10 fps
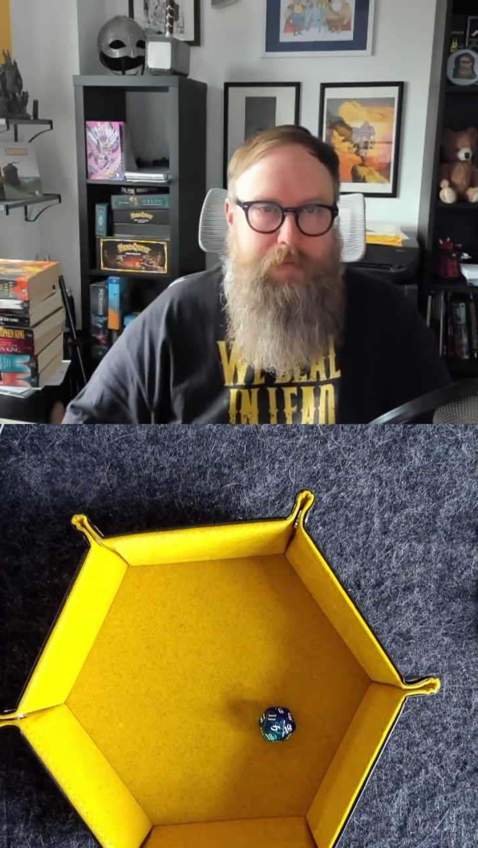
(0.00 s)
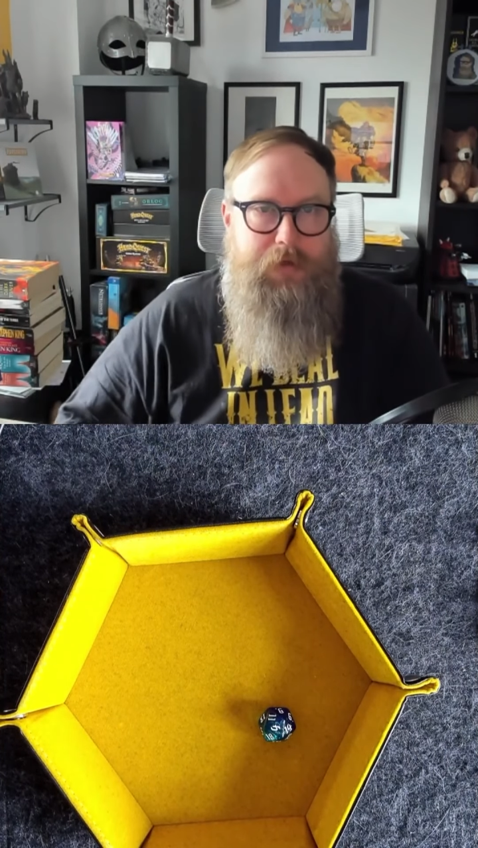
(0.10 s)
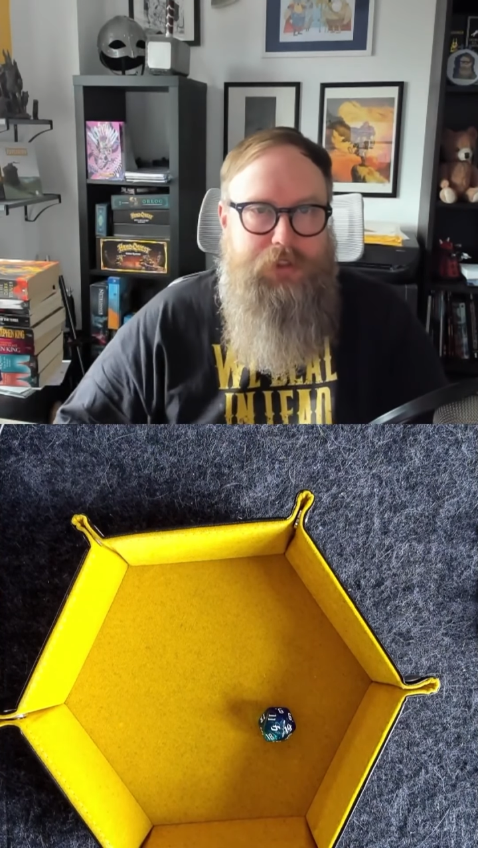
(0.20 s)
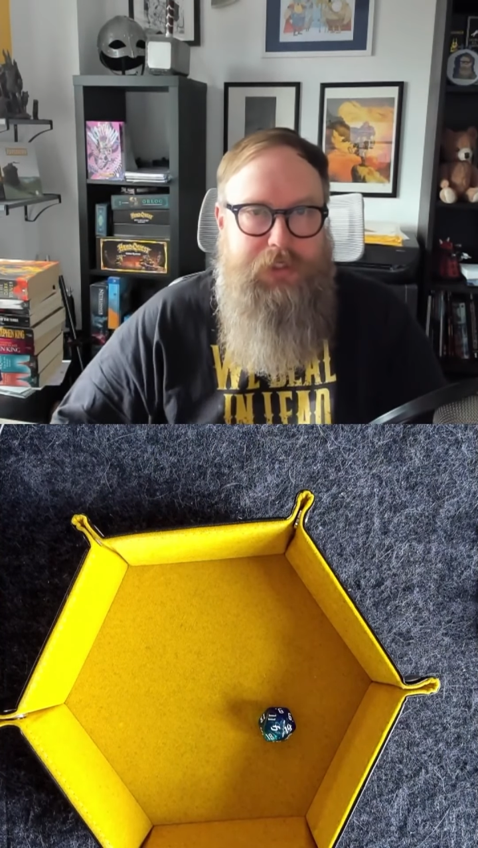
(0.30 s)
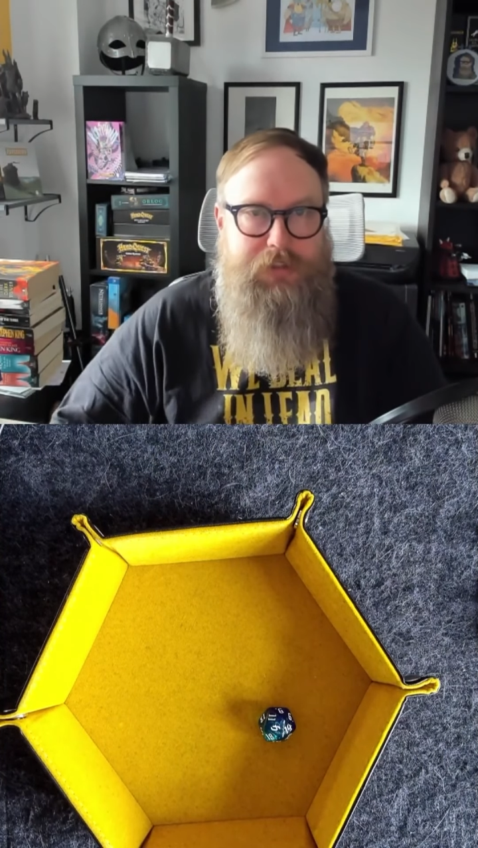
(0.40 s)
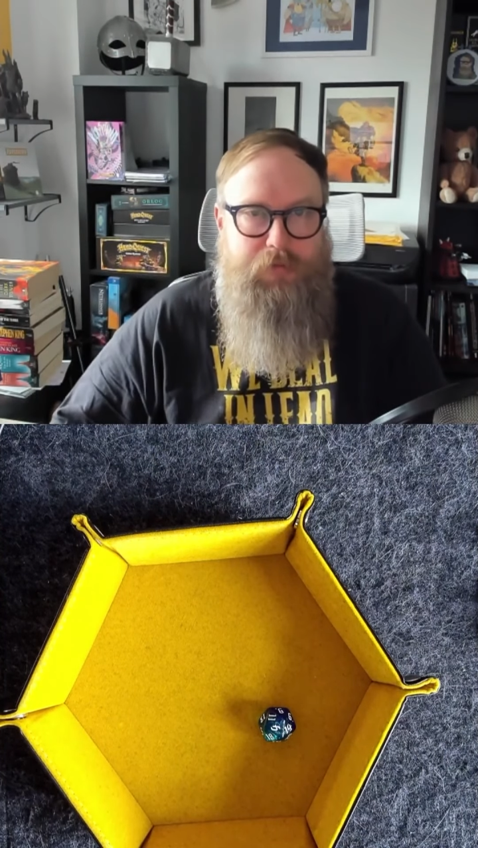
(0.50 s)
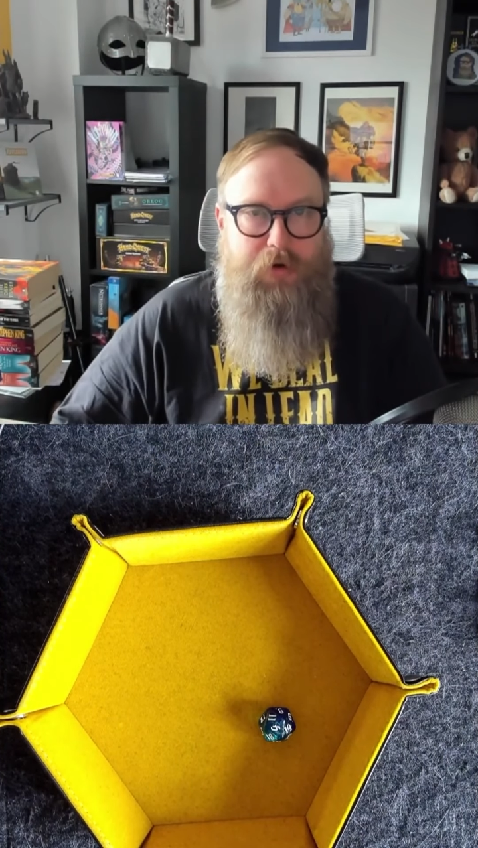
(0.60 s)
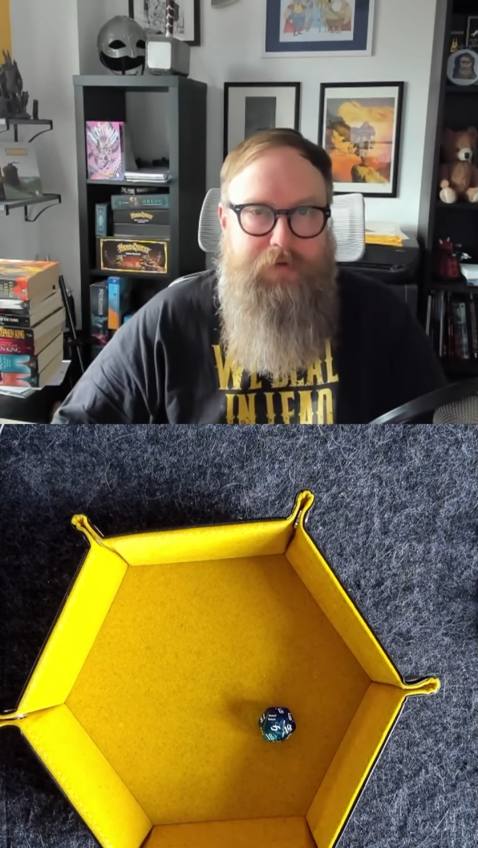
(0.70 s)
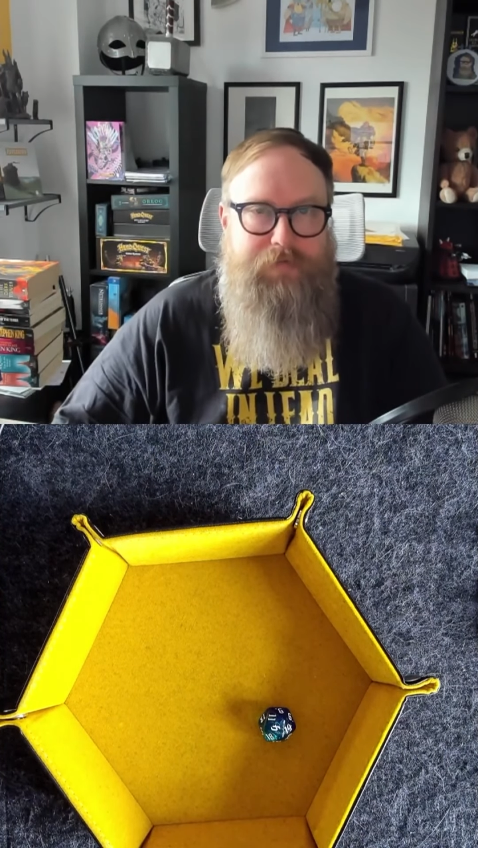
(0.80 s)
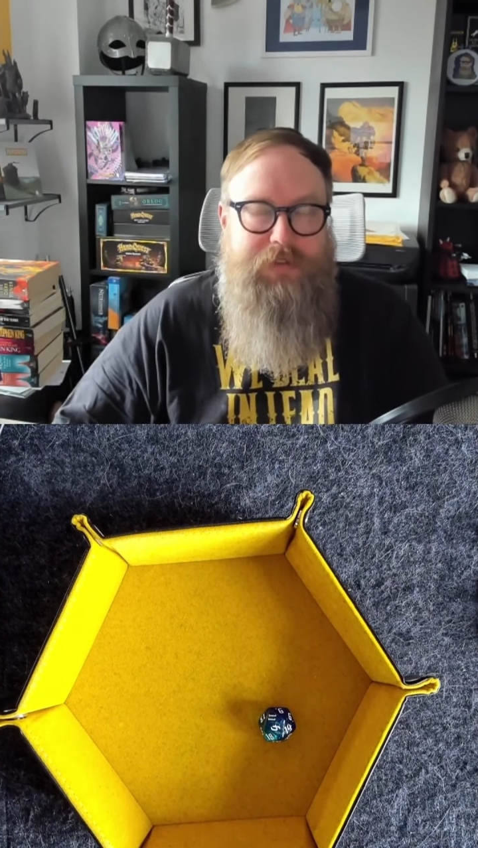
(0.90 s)
She has a
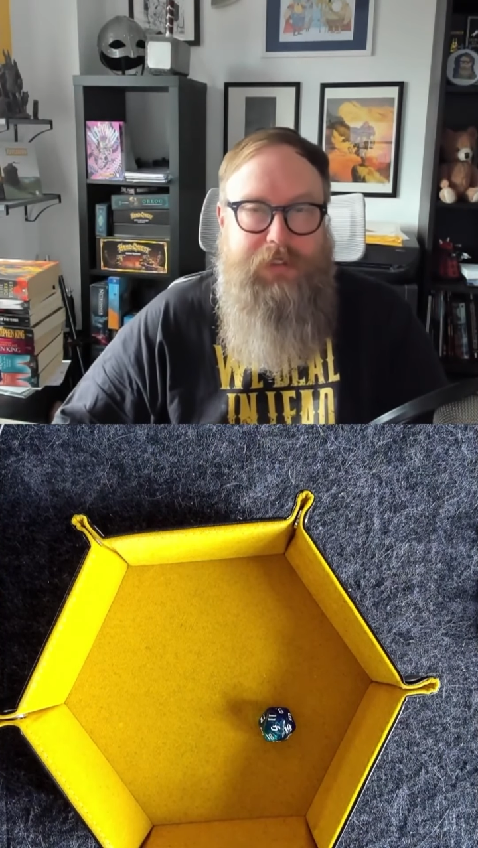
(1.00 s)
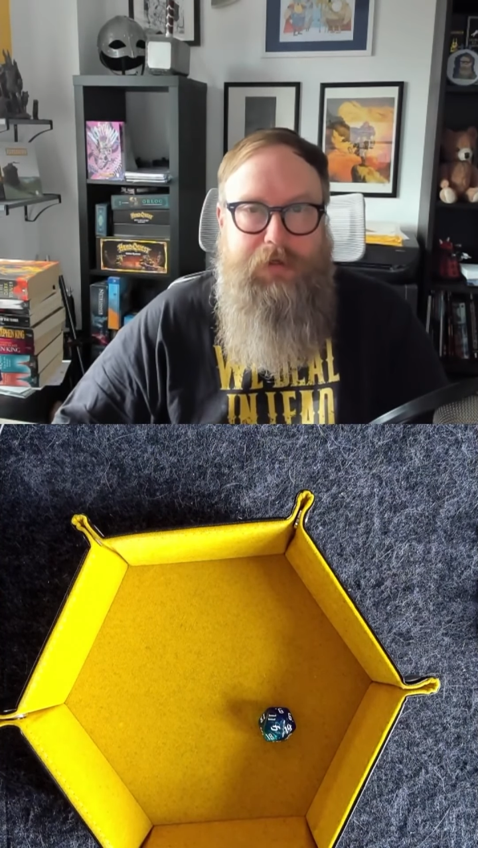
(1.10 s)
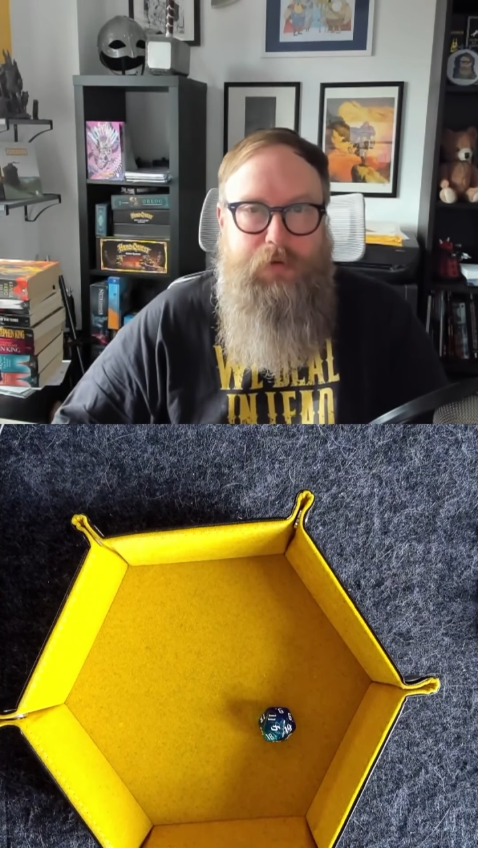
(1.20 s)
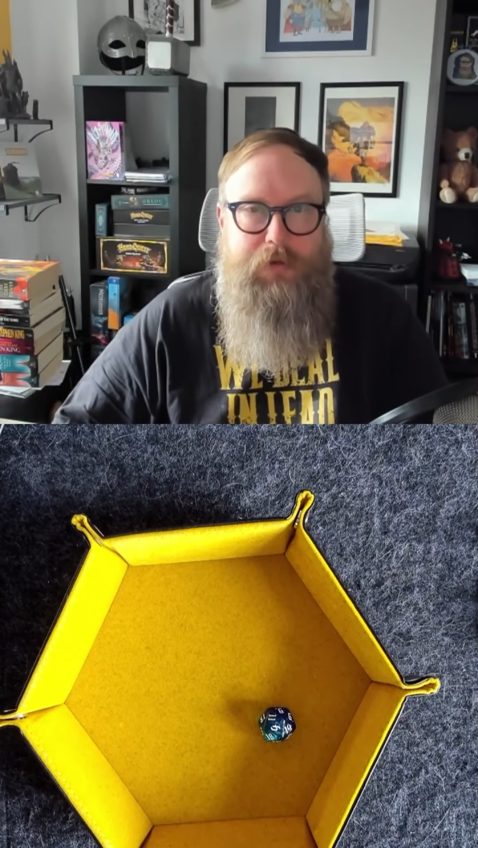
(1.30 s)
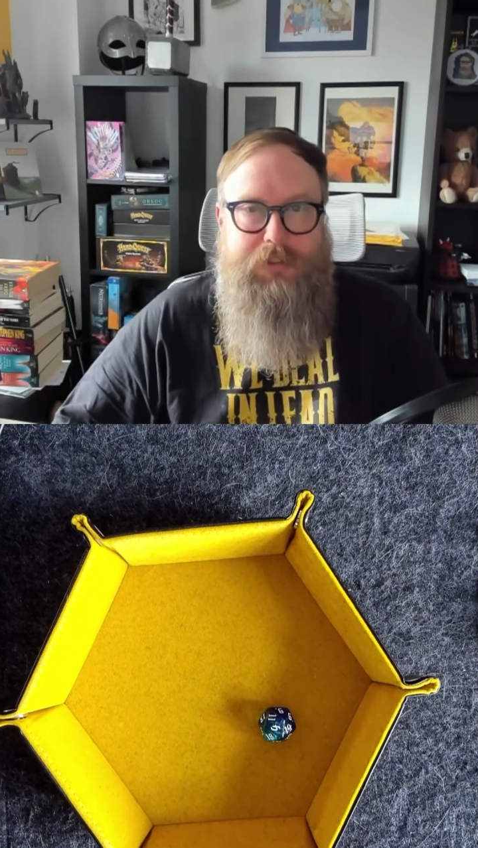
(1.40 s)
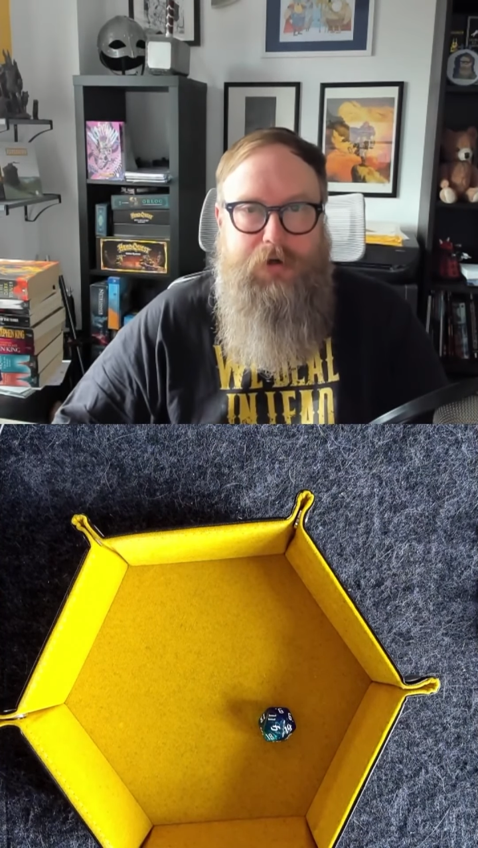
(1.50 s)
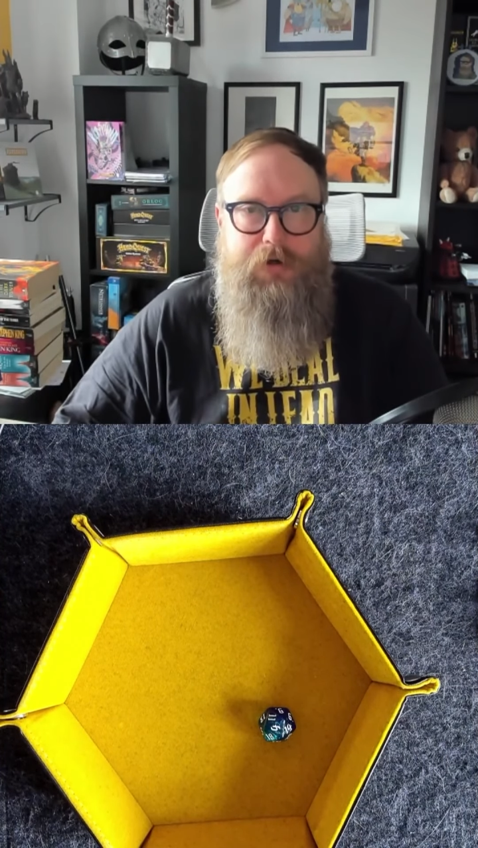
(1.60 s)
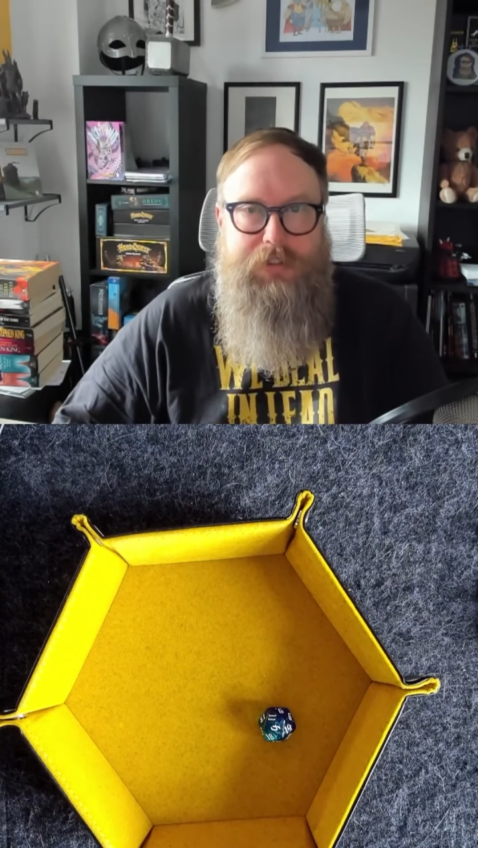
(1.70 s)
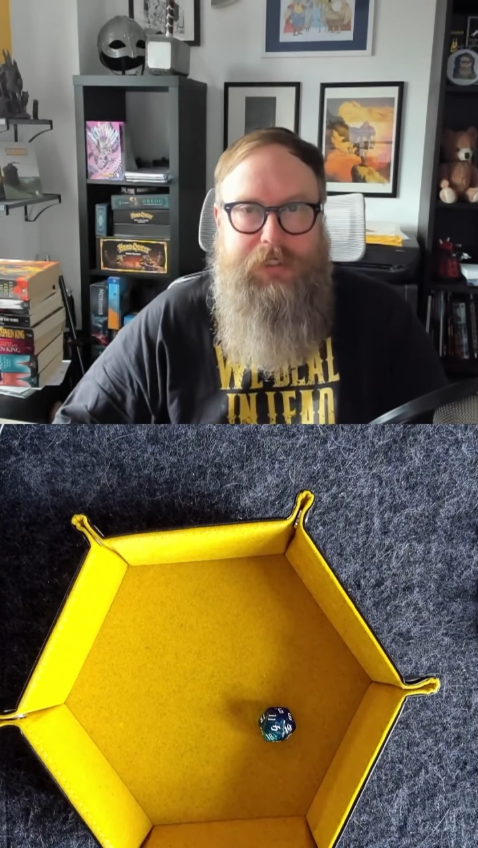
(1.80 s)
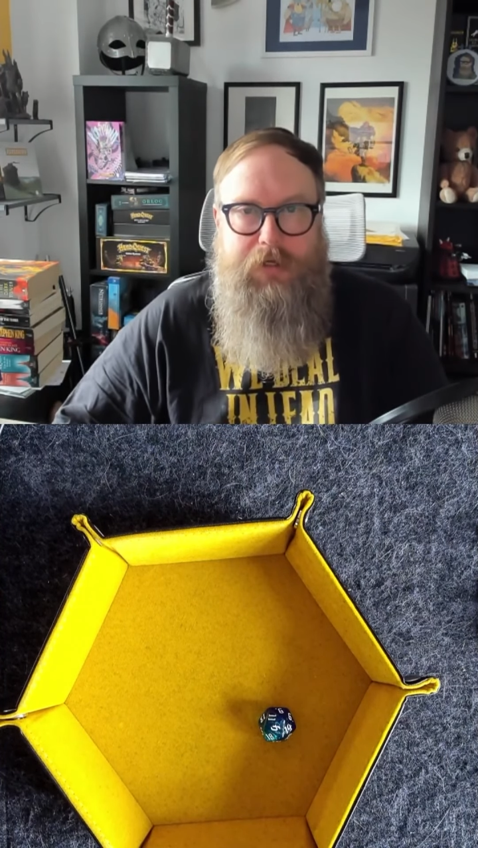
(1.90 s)
brawny physique with
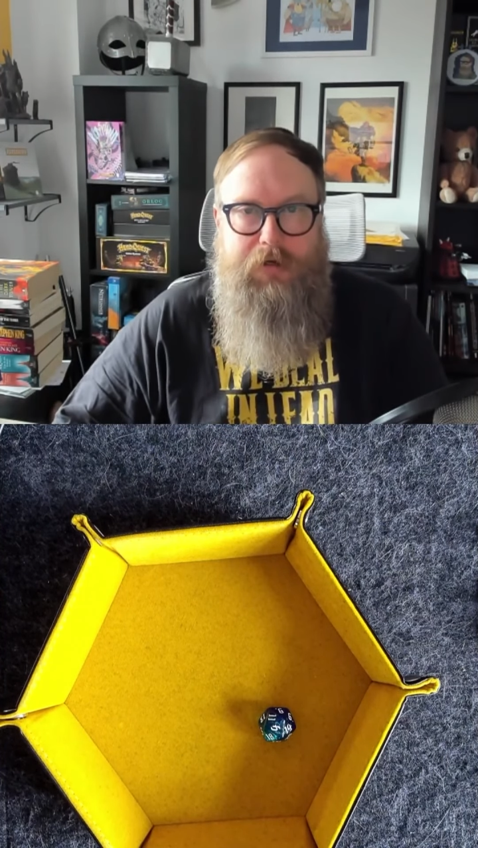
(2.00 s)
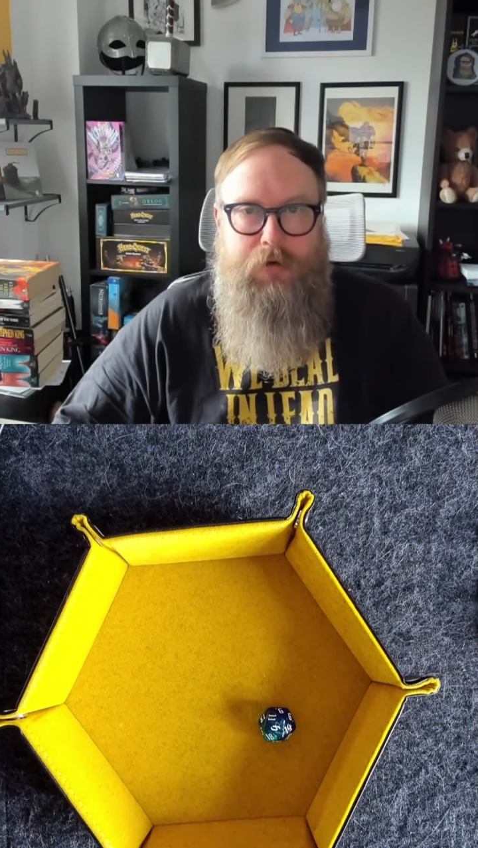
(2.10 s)
scarred skin,